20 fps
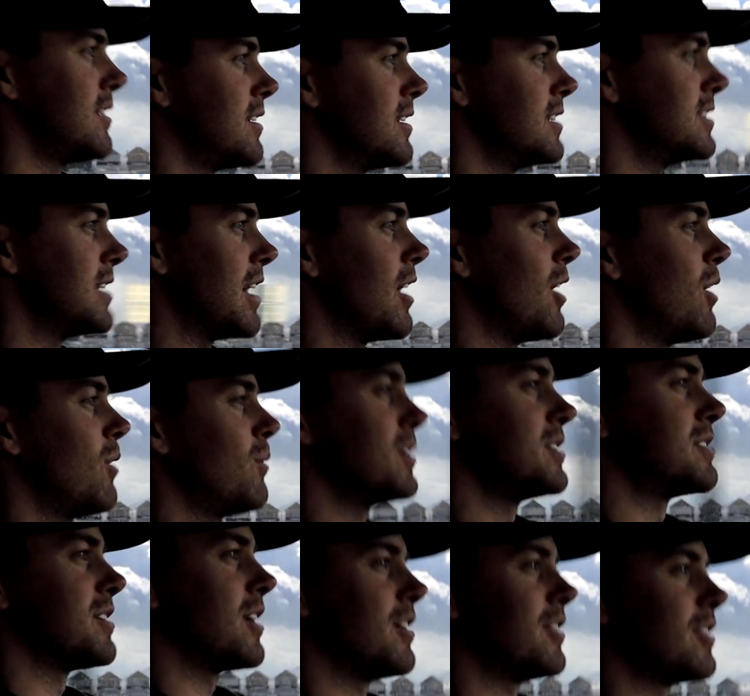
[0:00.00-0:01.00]
Is that
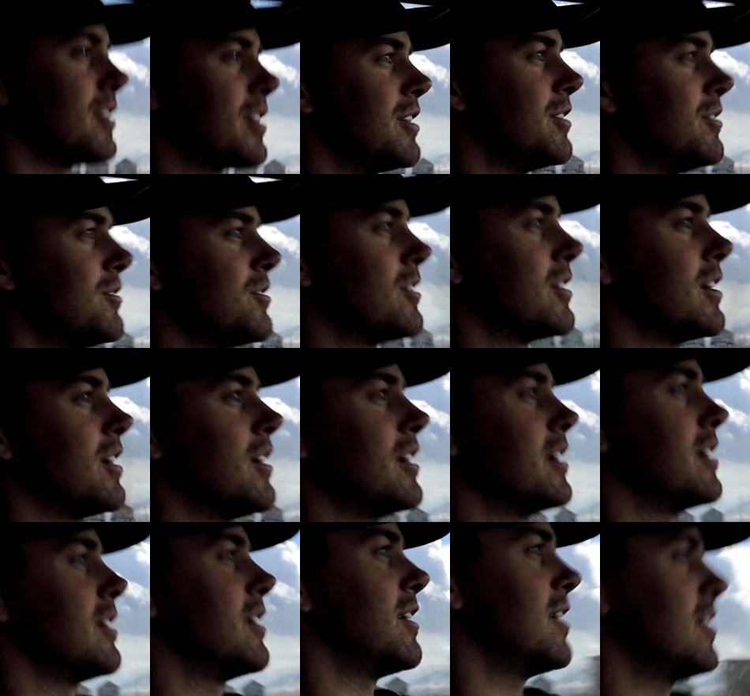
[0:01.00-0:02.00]
always on, or can you turn it
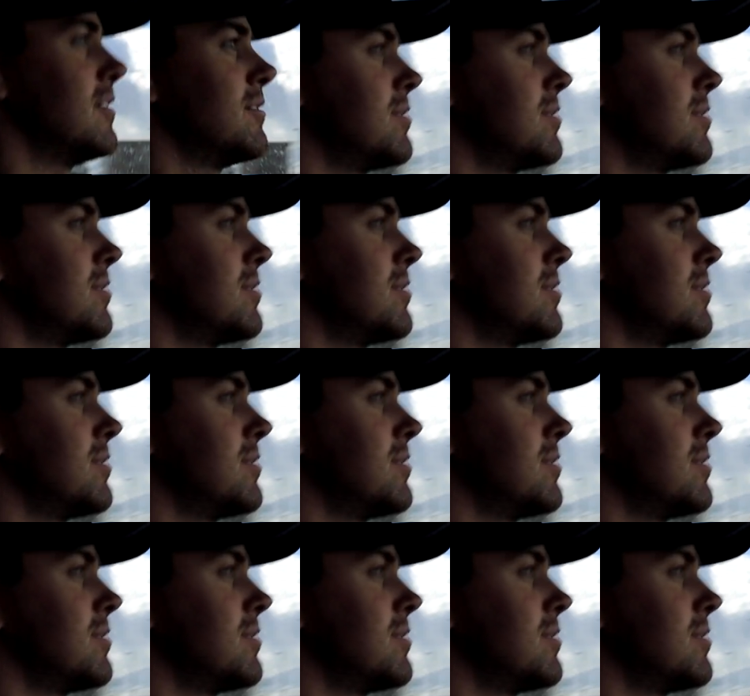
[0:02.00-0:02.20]
on and off?